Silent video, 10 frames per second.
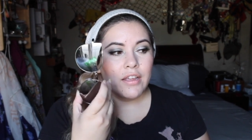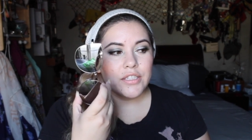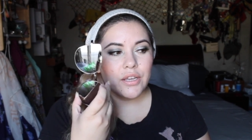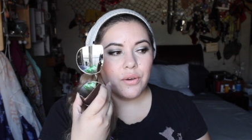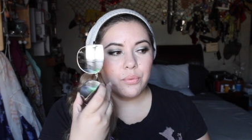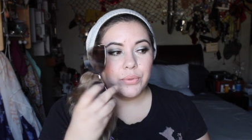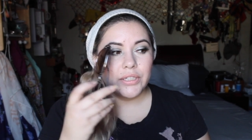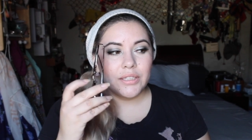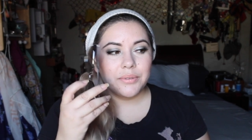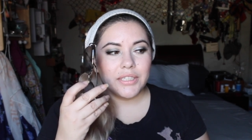So
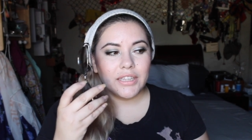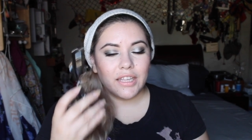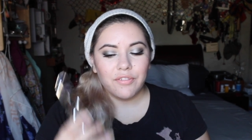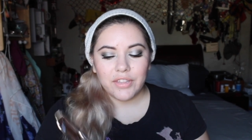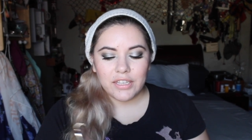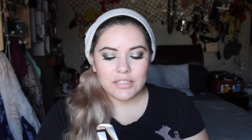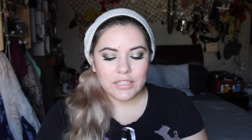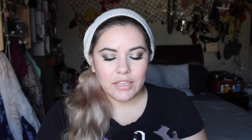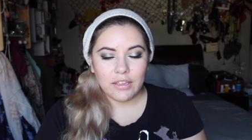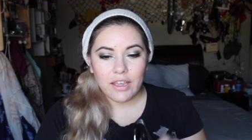really, really love
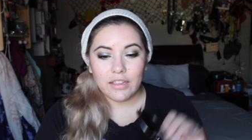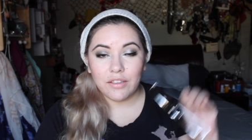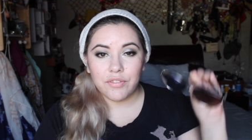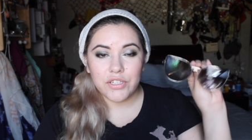these. I love